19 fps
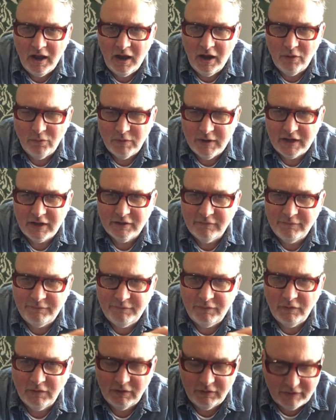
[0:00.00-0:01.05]
uh, we're going to
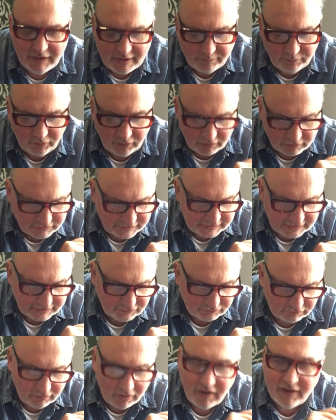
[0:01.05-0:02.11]
follow that
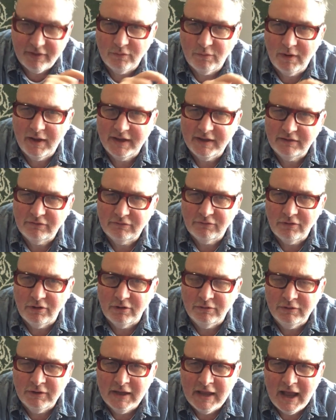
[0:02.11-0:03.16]
process right the way
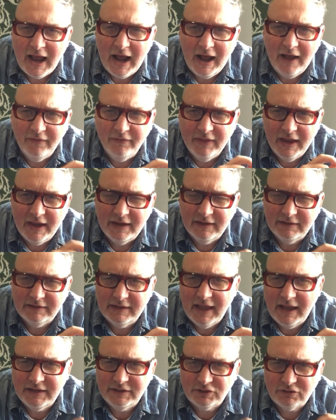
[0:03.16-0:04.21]
through. And then
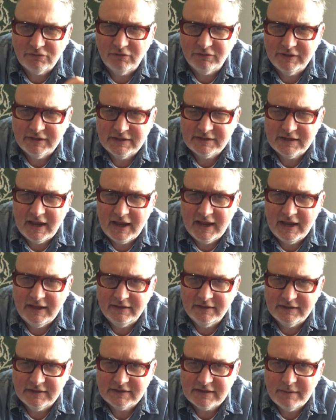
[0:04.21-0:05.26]
later on this
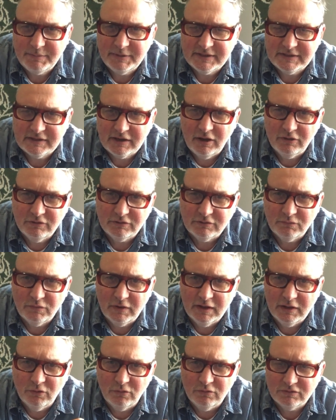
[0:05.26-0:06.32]
in this episode,
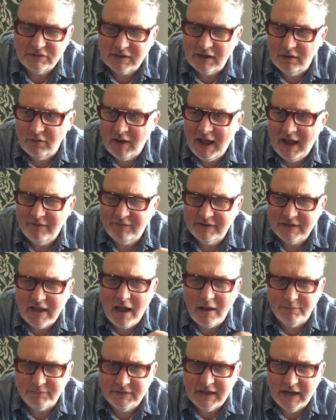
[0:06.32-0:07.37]
we'll also have an
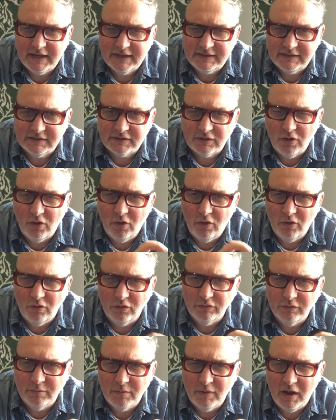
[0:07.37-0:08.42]
update
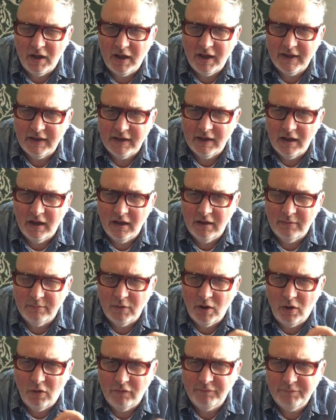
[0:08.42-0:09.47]
on my um,
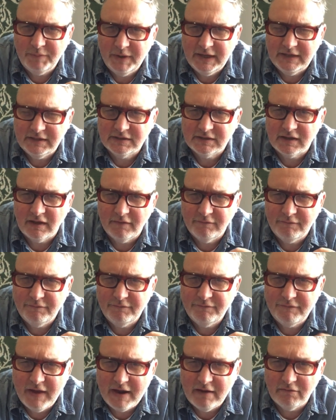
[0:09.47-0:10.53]
off-piste
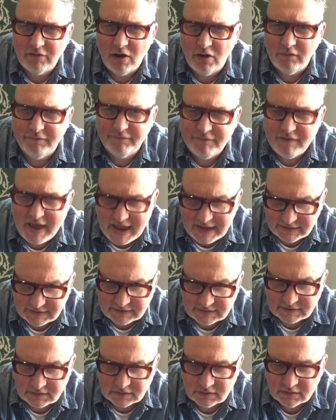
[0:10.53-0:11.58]
fairisle
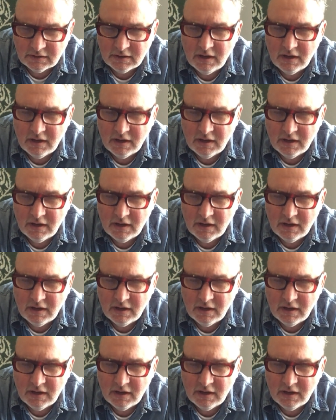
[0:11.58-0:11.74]
vest.